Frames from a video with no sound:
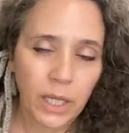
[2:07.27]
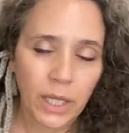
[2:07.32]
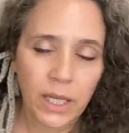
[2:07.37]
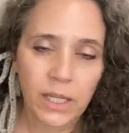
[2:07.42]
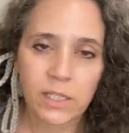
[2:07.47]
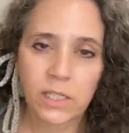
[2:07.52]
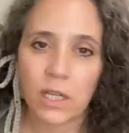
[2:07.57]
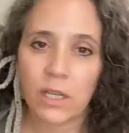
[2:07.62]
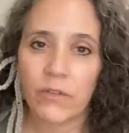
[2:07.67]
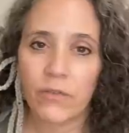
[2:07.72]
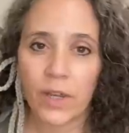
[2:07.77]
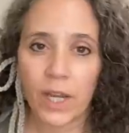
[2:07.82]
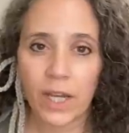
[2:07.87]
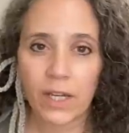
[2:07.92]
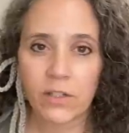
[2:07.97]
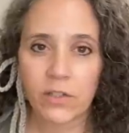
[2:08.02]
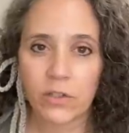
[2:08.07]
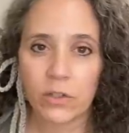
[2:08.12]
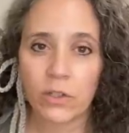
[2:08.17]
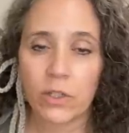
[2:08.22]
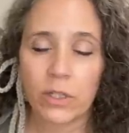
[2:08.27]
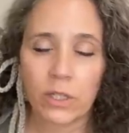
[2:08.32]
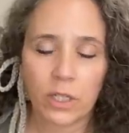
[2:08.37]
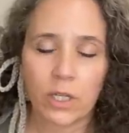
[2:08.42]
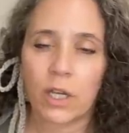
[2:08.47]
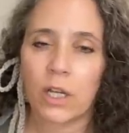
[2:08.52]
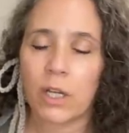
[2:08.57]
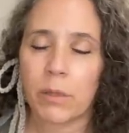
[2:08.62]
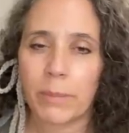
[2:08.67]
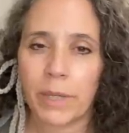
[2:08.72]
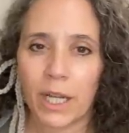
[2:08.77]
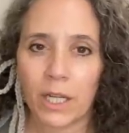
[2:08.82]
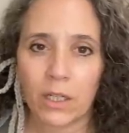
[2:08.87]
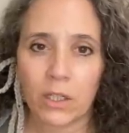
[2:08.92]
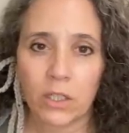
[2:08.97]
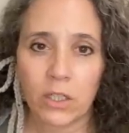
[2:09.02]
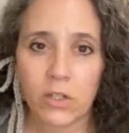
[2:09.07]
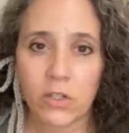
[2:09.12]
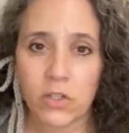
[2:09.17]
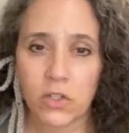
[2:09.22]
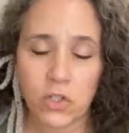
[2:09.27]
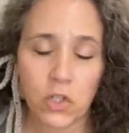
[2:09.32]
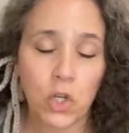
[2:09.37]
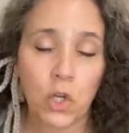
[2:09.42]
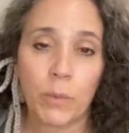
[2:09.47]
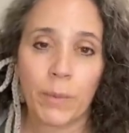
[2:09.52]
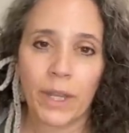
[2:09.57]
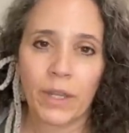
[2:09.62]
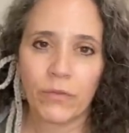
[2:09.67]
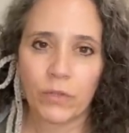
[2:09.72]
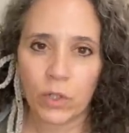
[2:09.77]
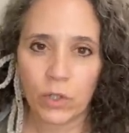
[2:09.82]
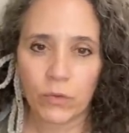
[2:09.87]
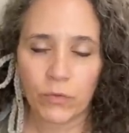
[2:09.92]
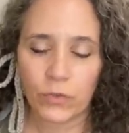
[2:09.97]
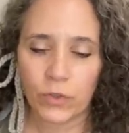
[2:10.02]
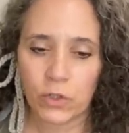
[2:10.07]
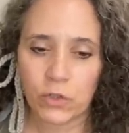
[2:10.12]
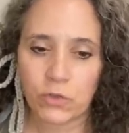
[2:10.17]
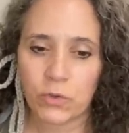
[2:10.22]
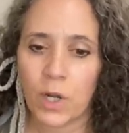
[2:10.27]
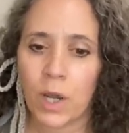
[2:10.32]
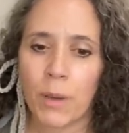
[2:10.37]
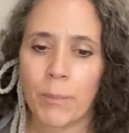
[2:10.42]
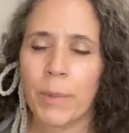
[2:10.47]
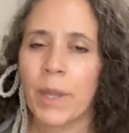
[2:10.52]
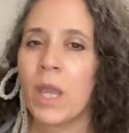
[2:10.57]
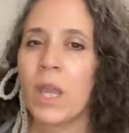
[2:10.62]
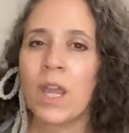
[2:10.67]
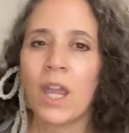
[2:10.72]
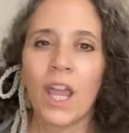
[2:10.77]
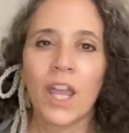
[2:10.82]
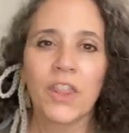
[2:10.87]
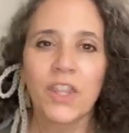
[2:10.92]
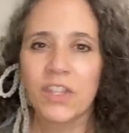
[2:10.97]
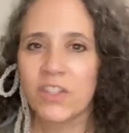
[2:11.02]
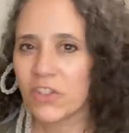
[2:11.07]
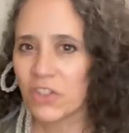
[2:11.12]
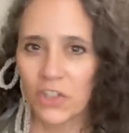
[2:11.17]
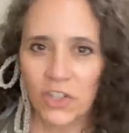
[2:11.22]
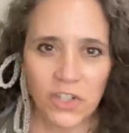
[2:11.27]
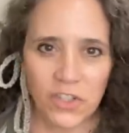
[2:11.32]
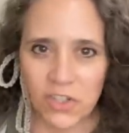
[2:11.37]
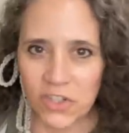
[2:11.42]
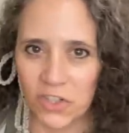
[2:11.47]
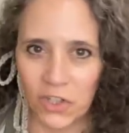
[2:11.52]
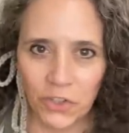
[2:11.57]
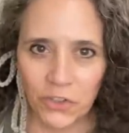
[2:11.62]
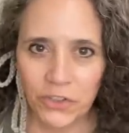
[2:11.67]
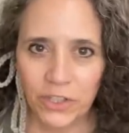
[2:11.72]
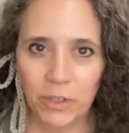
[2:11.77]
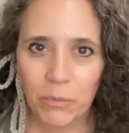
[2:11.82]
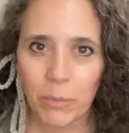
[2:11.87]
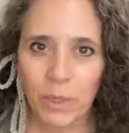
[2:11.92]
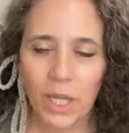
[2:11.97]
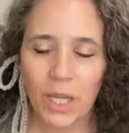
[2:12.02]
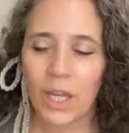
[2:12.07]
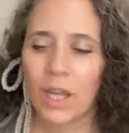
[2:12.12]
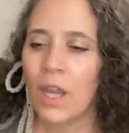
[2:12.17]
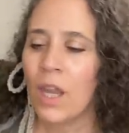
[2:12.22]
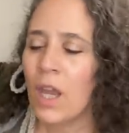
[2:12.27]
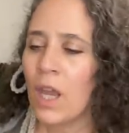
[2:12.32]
anti vaxxer and then automatically assume I voted for Trump and then start insulting me.